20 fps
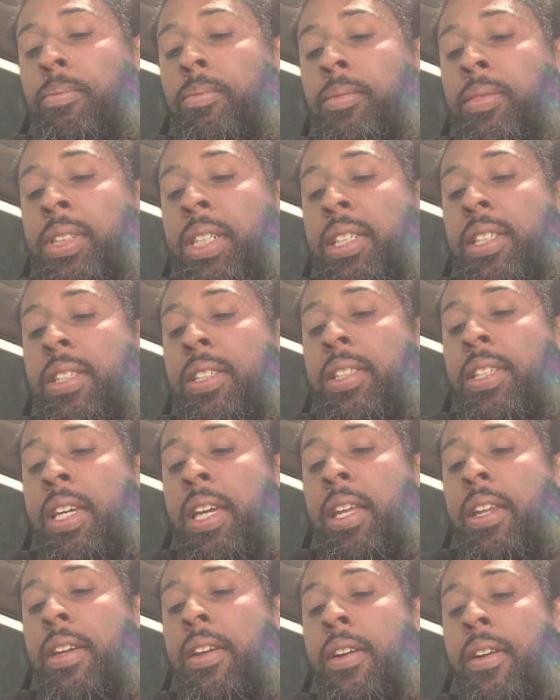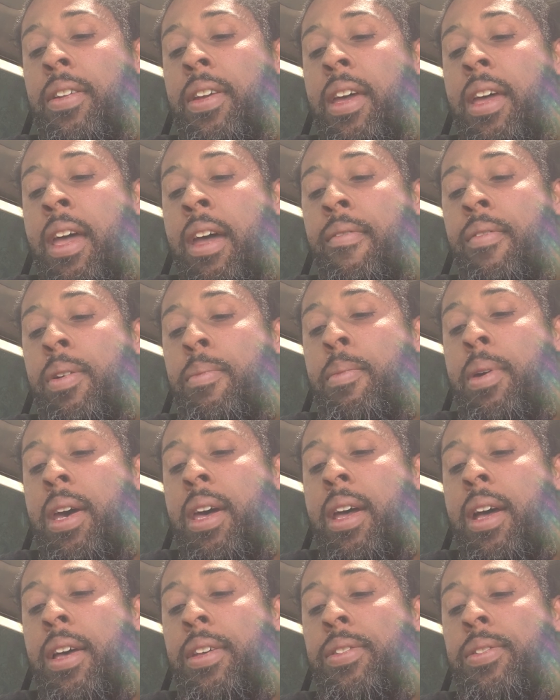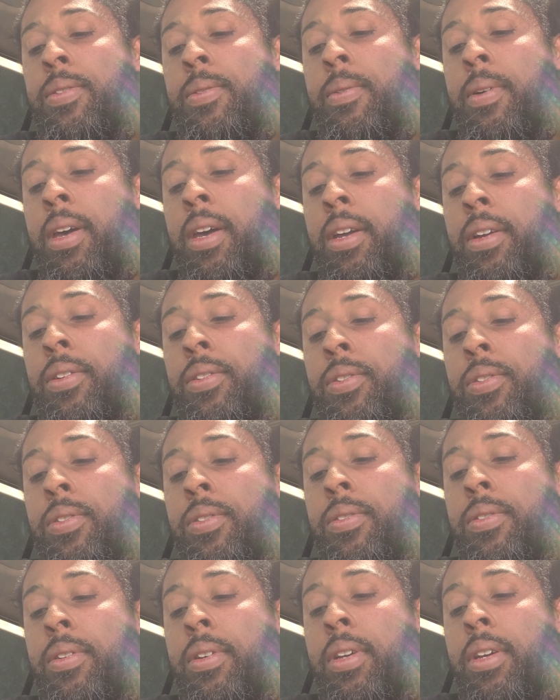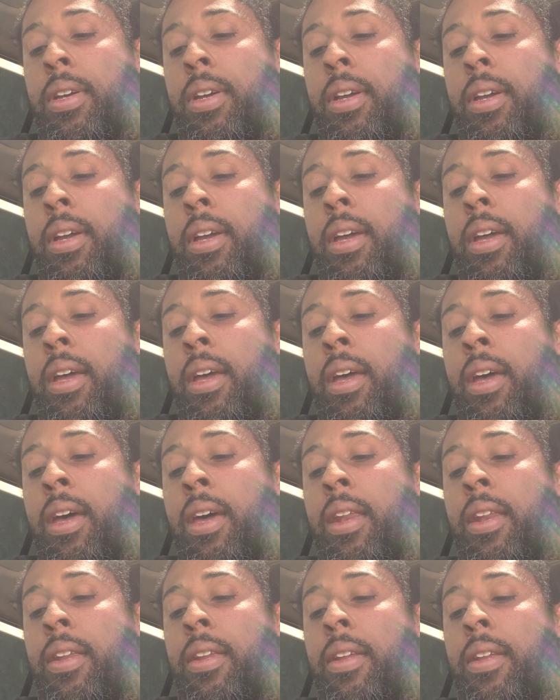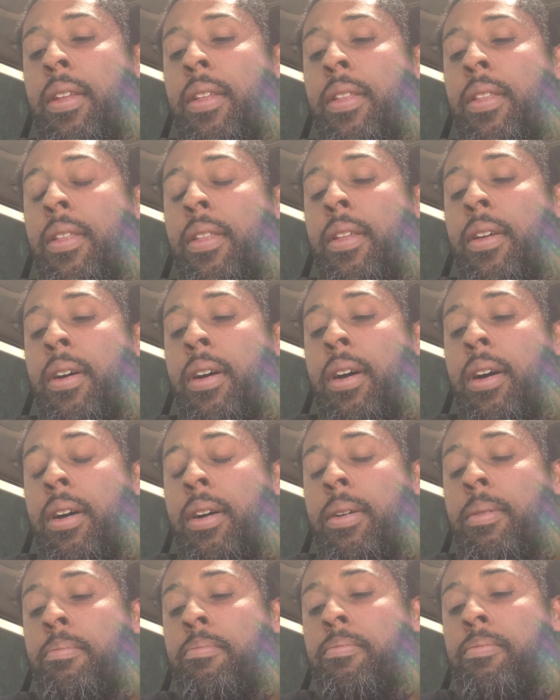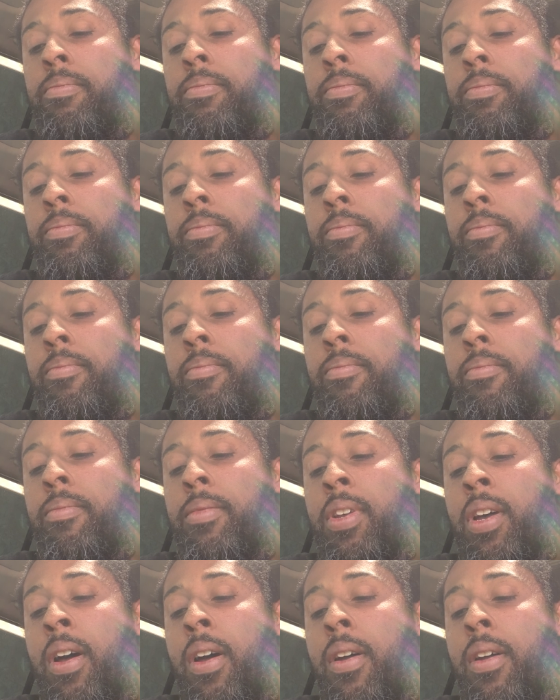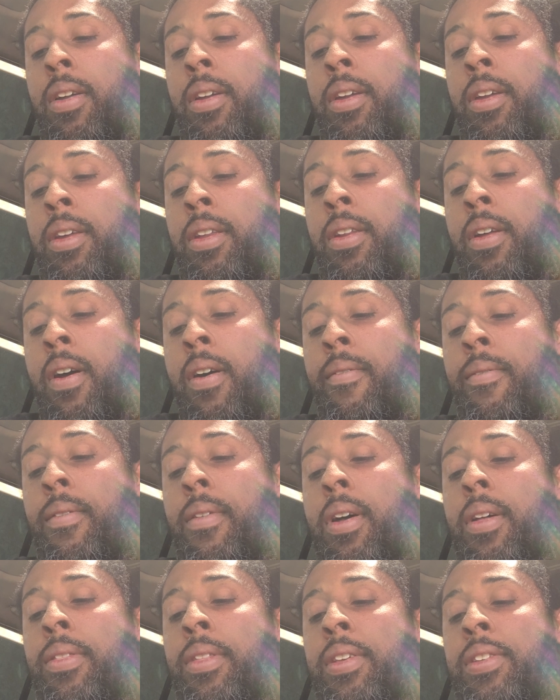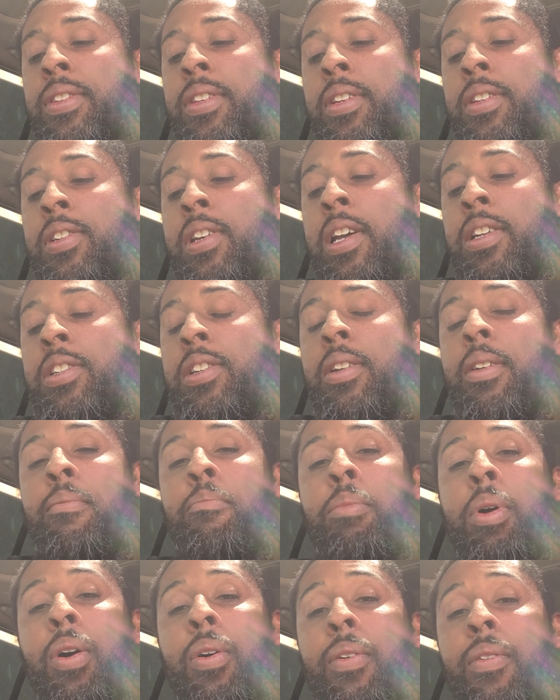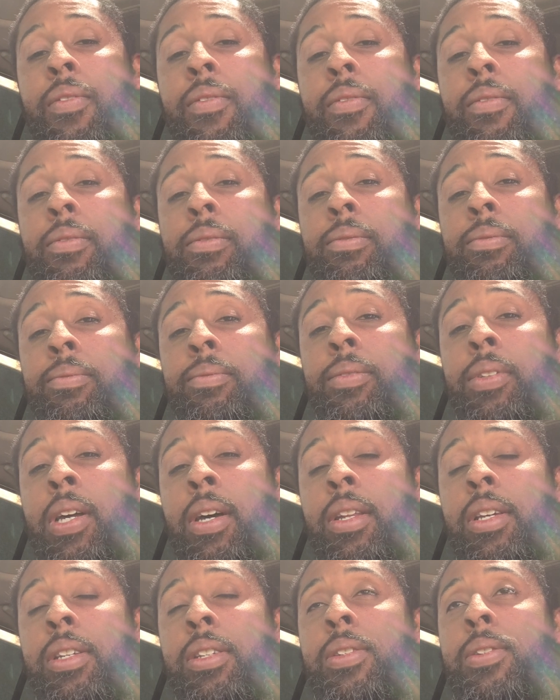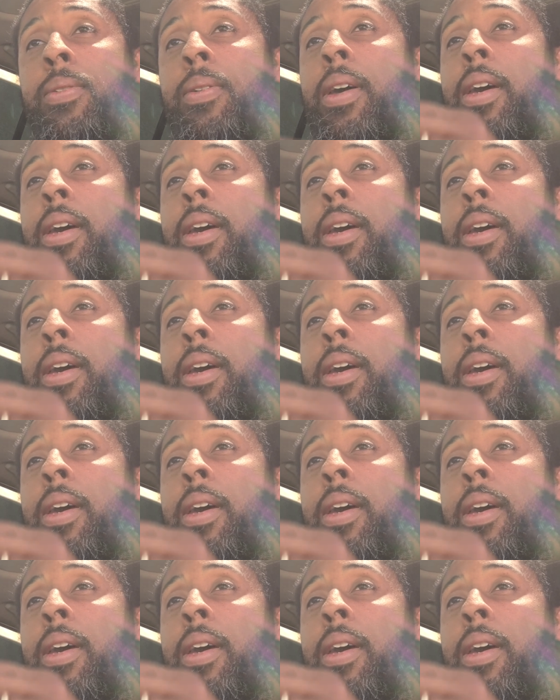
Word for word: because it's saying here that every man has two angels, and um, and of the suggestion of both of these two